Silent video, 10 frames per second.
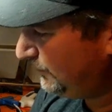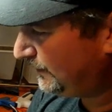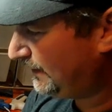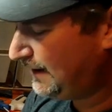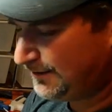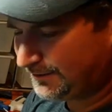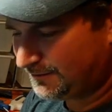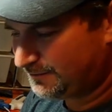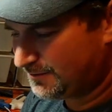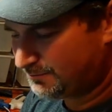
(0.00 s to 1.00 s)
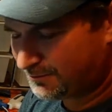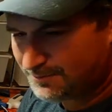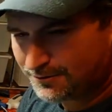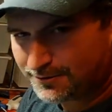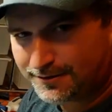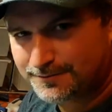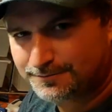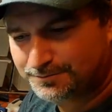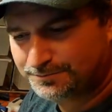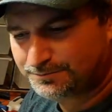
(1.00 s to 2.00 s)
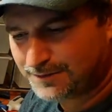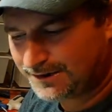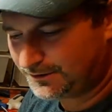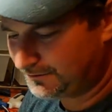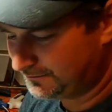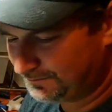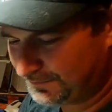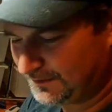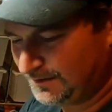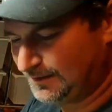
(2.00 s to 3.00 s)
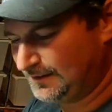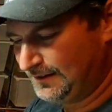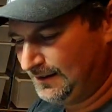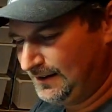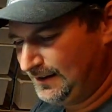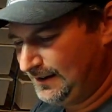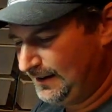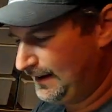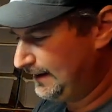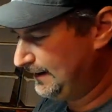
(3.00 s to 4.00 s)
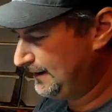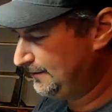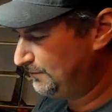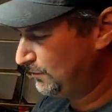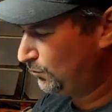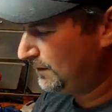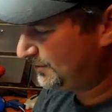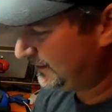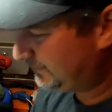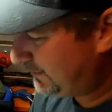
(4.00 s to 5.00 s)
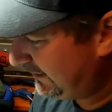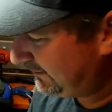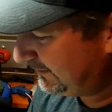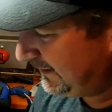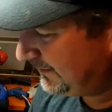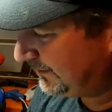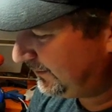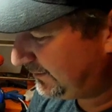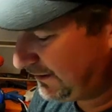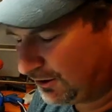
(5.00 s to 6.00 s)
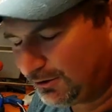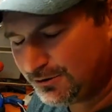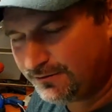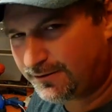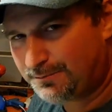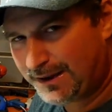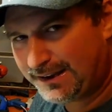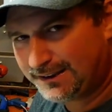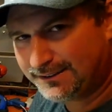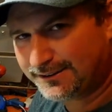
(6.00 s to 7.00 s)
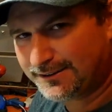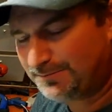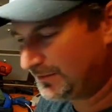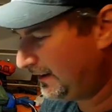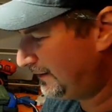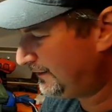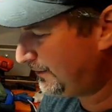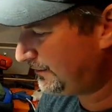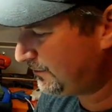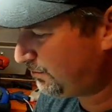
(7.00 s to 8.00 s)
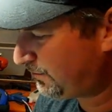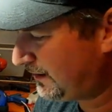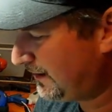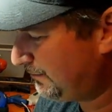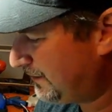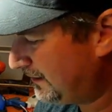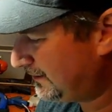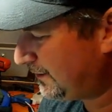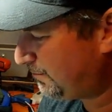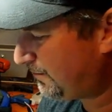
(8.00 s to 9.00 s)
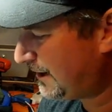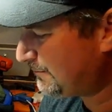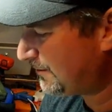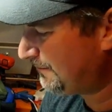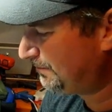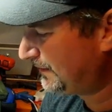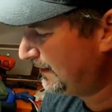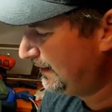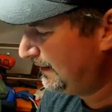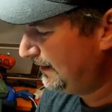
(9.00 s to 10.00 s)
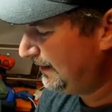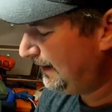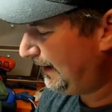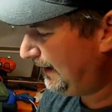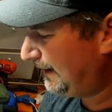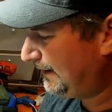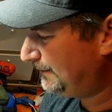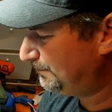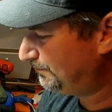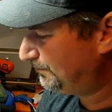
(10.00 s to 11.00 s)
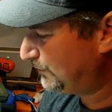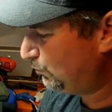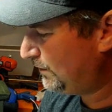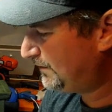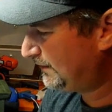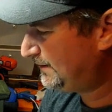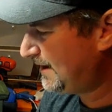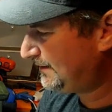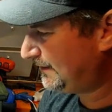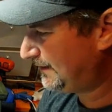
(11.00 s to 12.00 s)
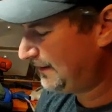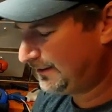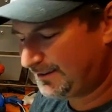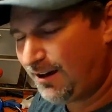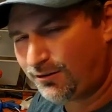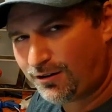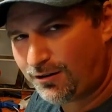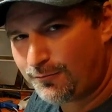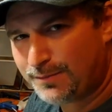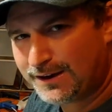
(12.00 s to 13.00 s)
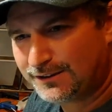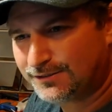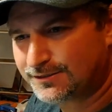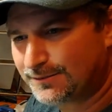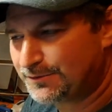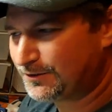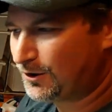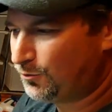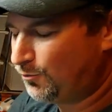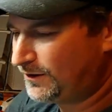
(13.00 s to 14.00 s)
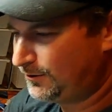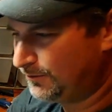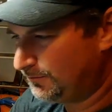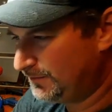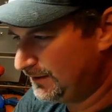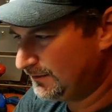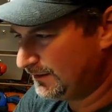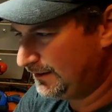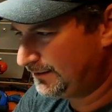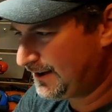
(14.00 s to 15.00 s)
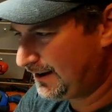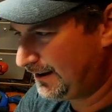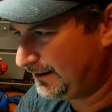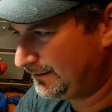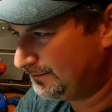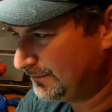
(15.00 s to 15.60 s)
use an adhesive promoter. I do. And what this basically is, this is like glue for paint, and it's also a clear primer. And what this does is it's alcohol based. So when you, and it's got a